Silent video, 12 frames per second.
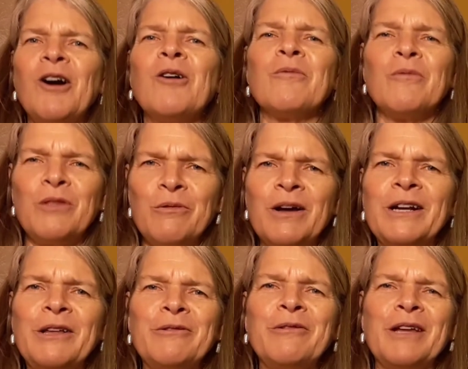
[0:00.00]
Oh, the one
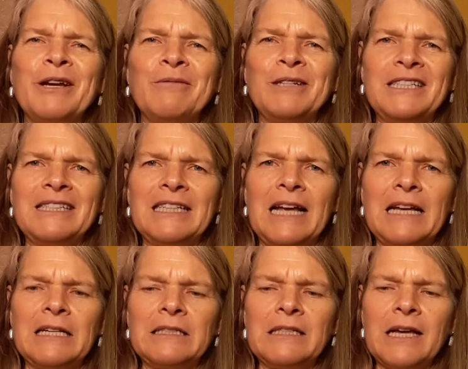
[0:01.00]
other thing I want to say
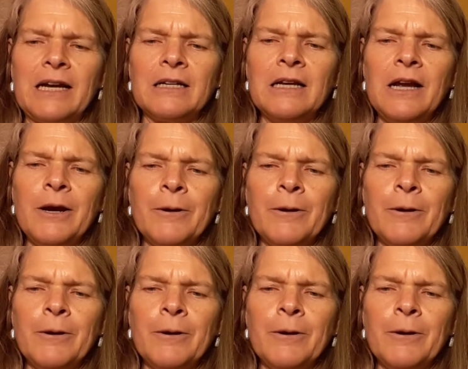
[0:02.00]
is that